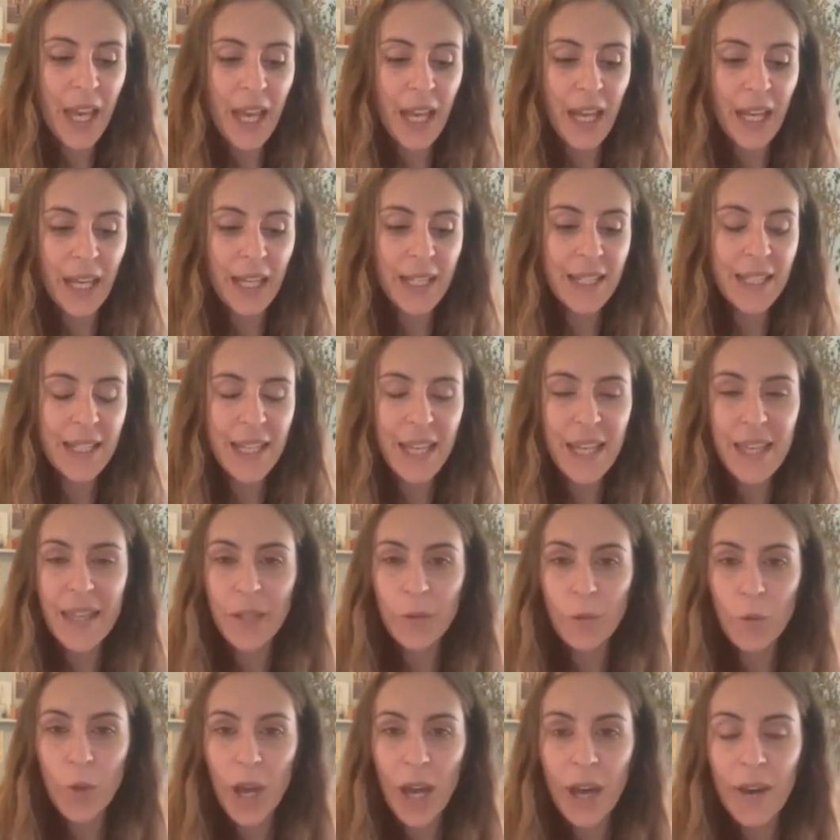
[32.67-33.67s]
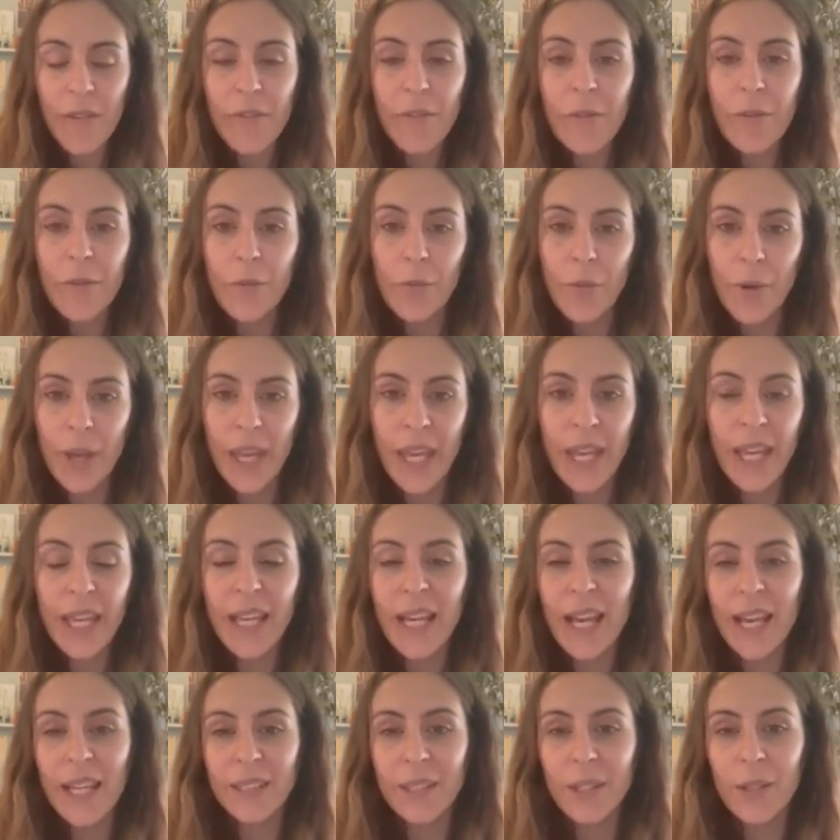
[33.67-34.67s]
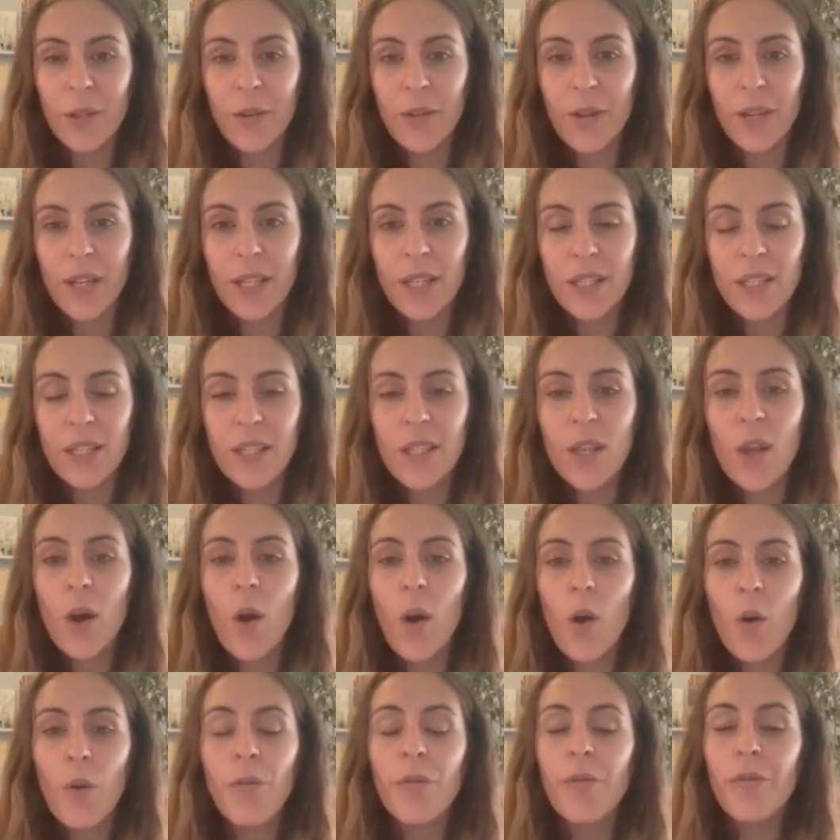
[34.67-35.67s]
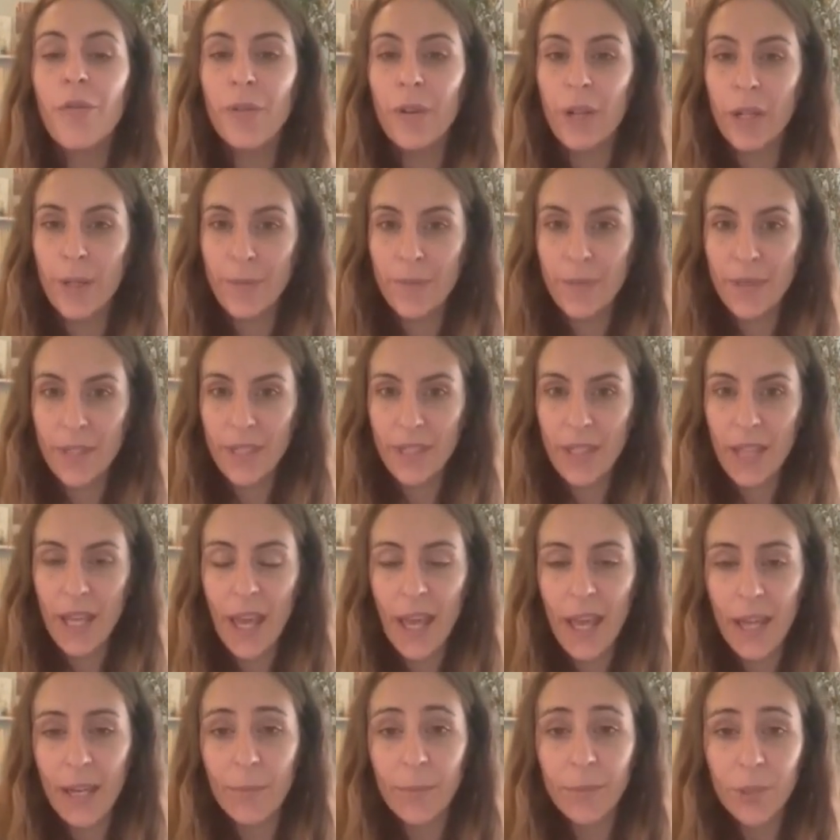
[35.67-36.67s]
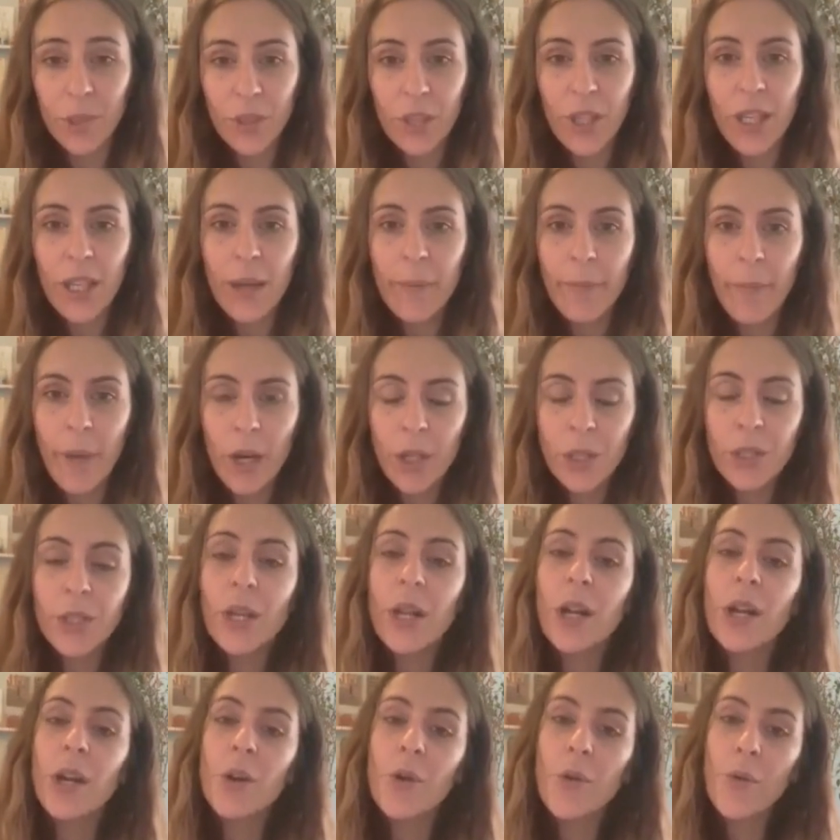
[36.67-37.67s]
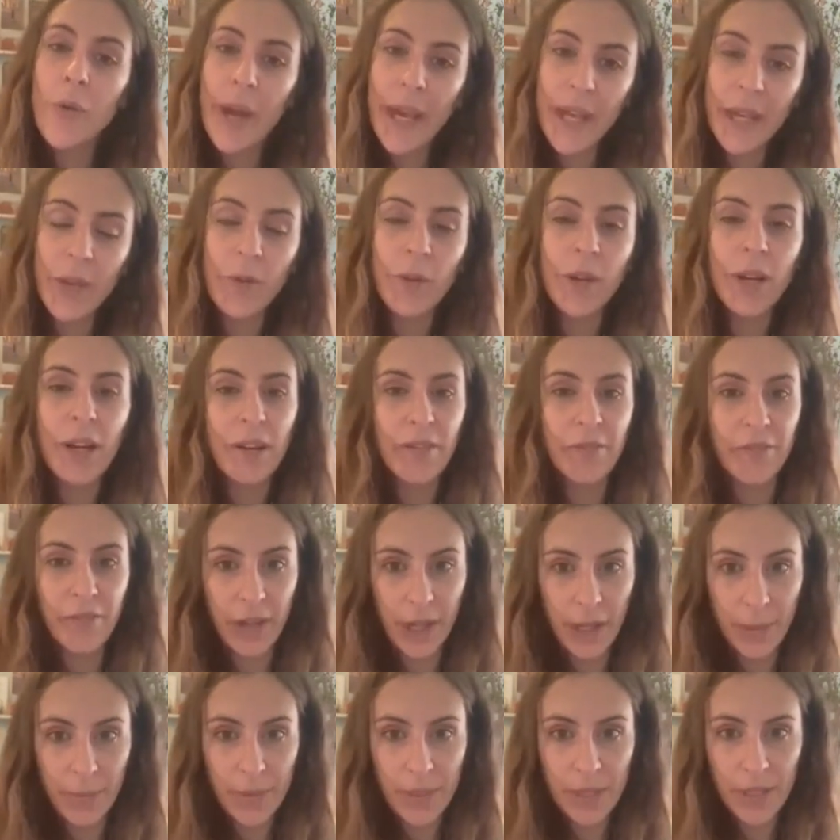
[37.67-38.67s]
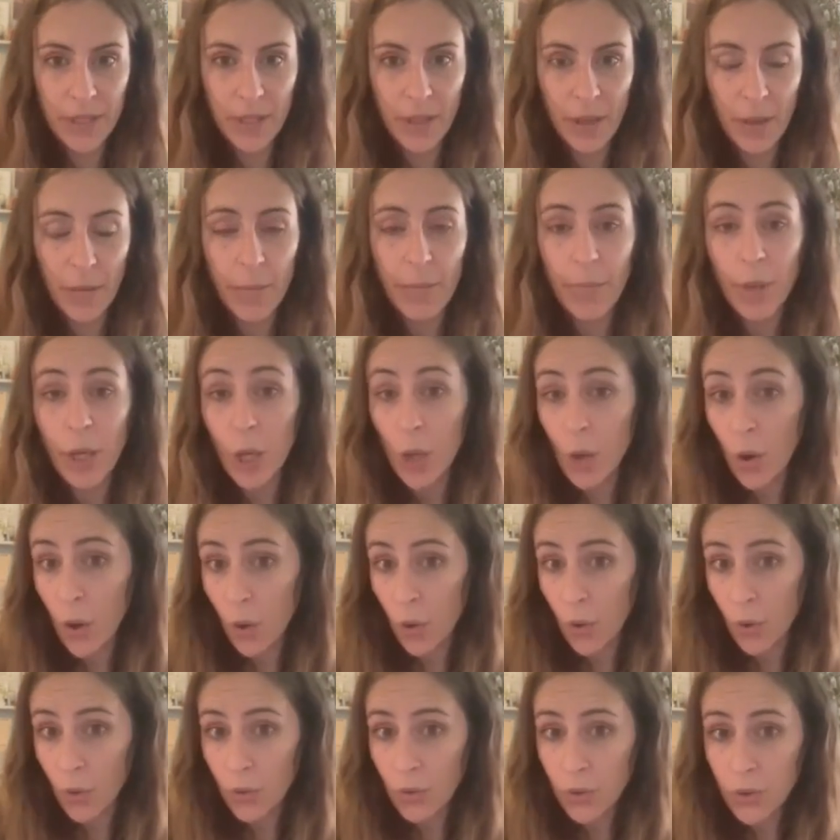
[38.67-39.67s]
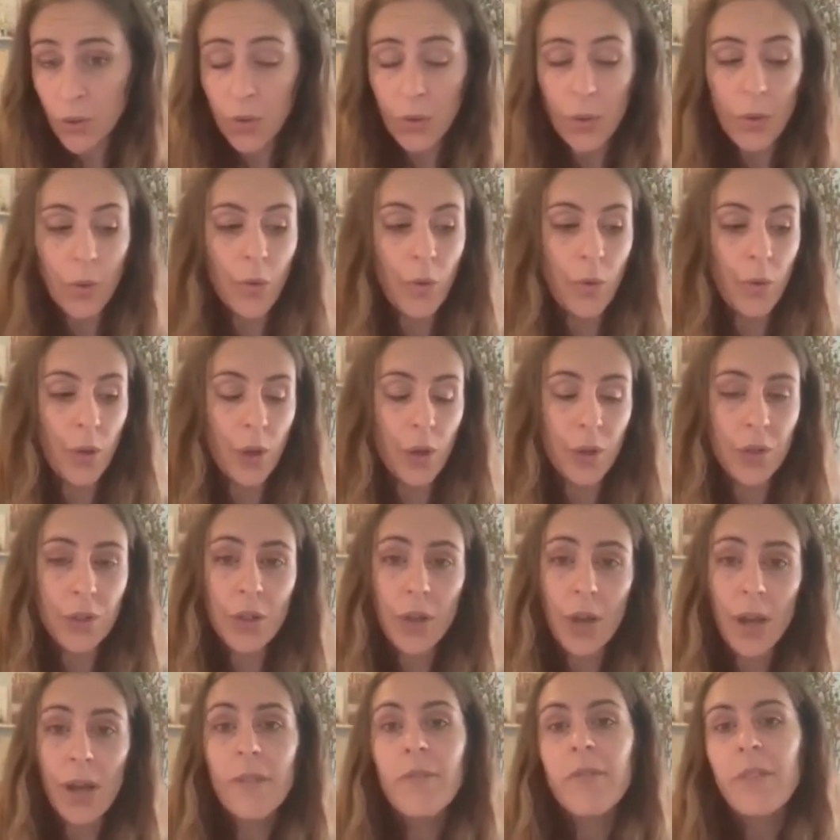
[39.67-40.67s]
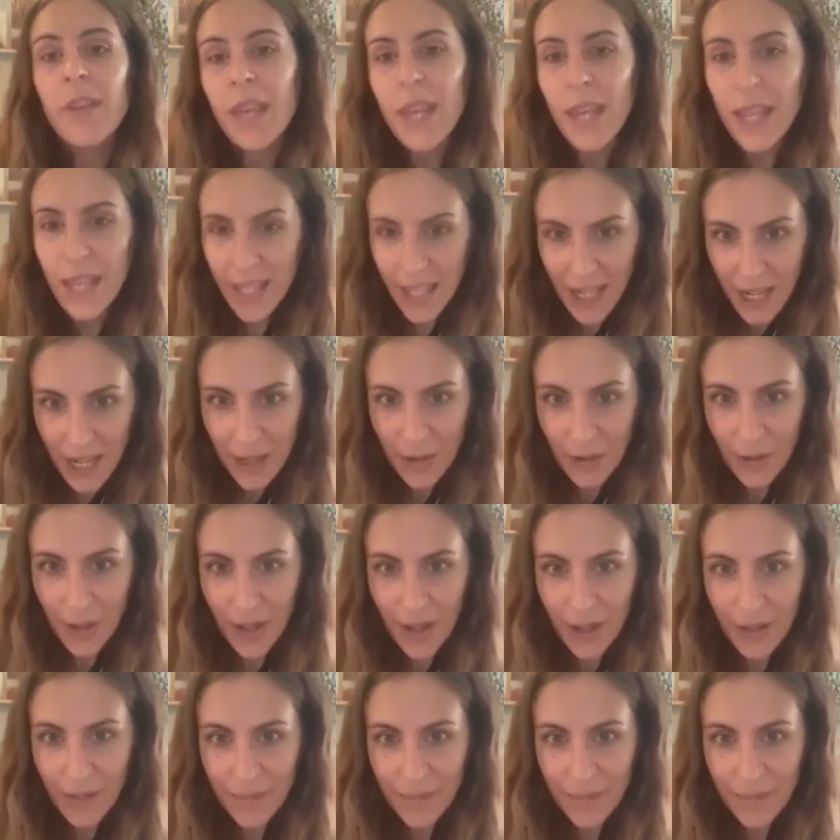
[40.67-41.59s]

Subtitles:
let's say that we have 3 categories of verbs, and I'm talking about irregular verbs, because we also have irregular.